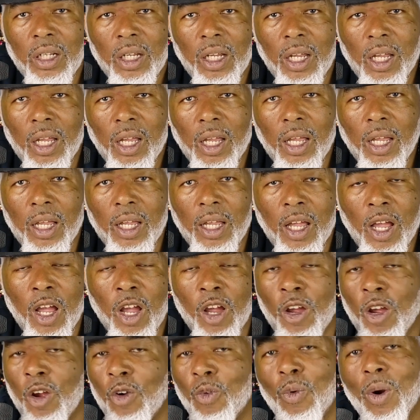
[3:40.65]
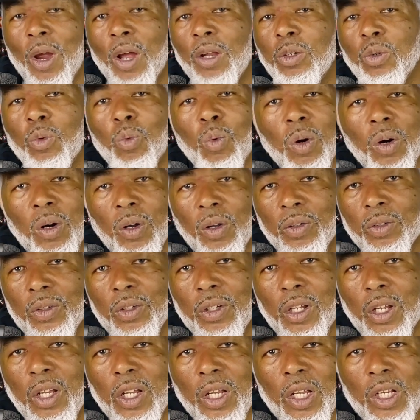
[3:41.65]
around the world.
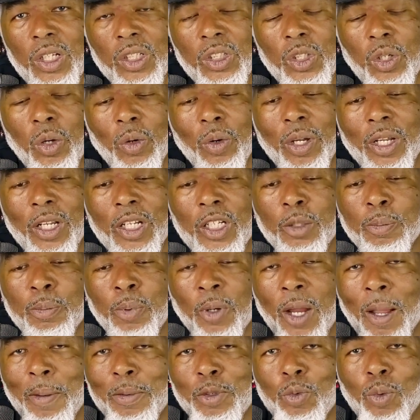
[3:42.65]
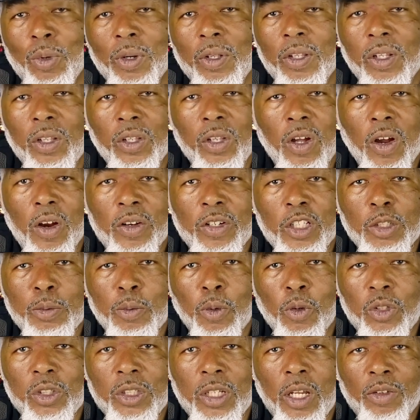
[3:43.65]
So it is perhaps one of the largest
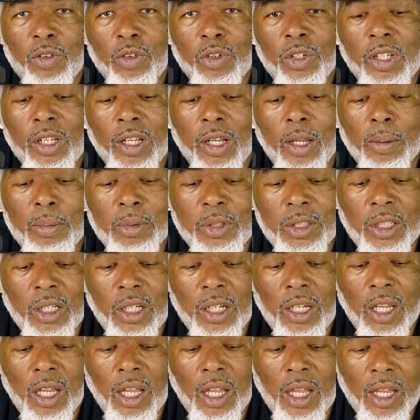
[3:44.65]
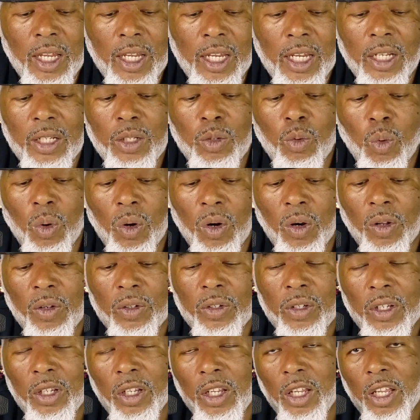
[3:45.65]
motorcycle clubs in the
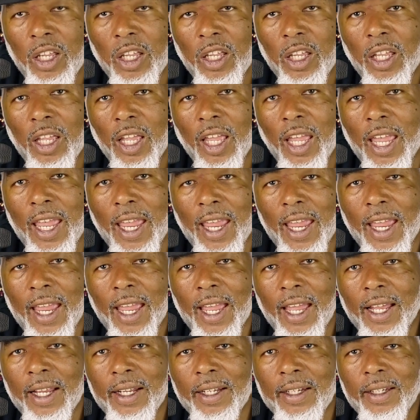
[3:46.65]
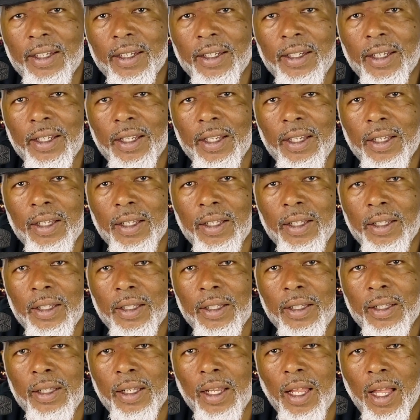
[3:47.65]
world. And
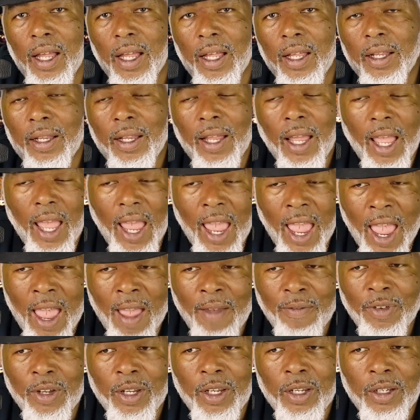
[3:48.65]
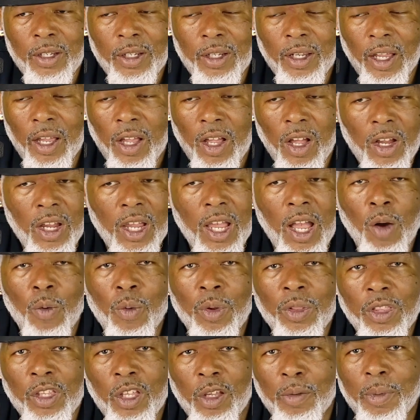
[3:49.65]
having hung out
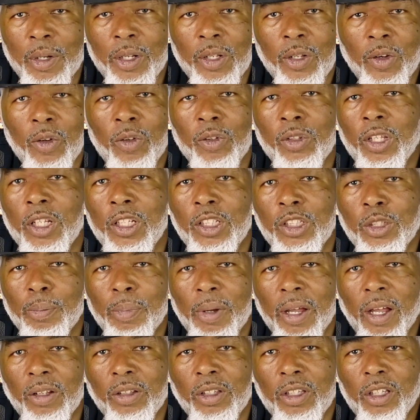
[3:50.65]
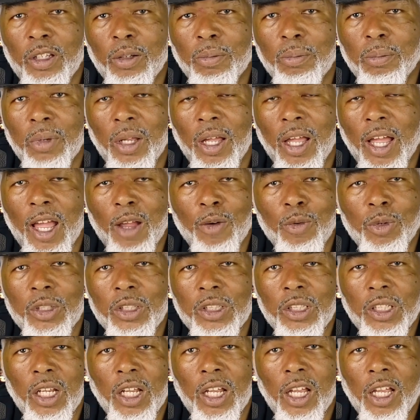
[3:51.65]
with them and learned things about them, I
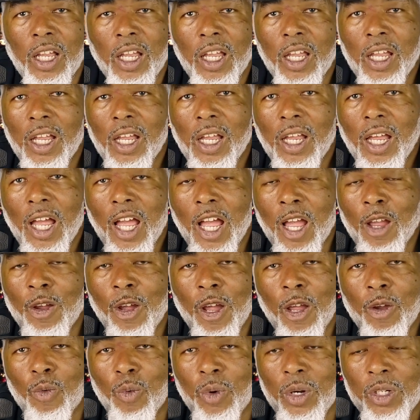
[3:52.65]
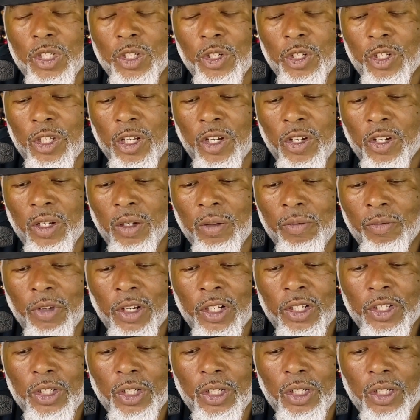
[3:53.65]
went to their
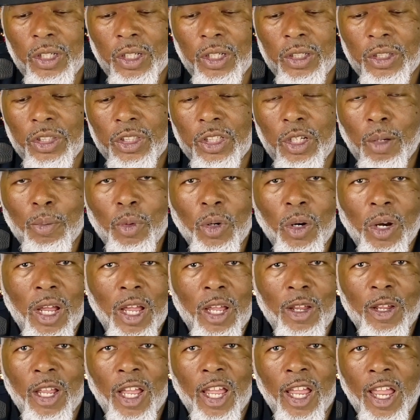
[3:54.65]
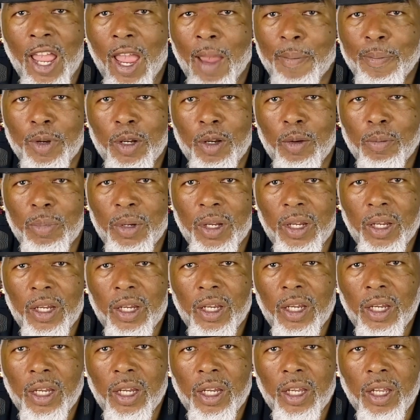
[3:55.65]
convention this summer. I happened to
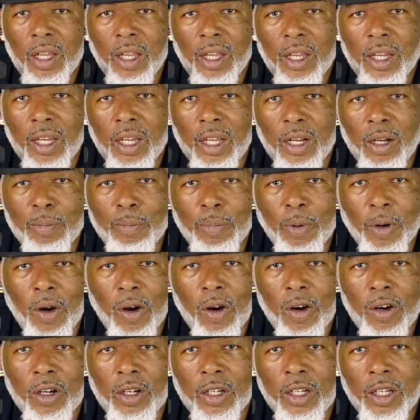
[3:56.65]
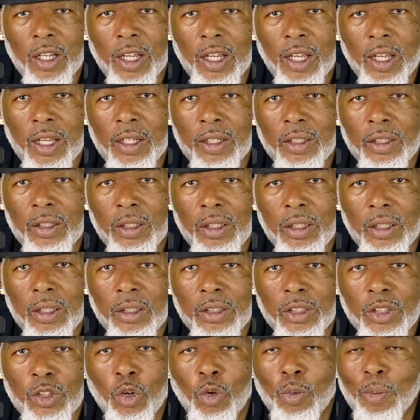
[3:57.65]
be in a park, a
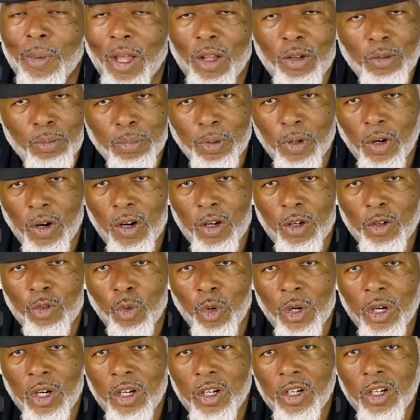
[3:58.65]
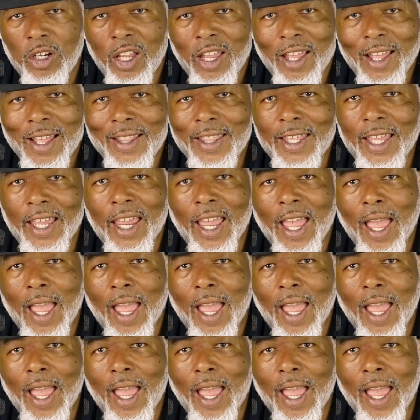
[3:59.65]
Stone Mountain Park, where they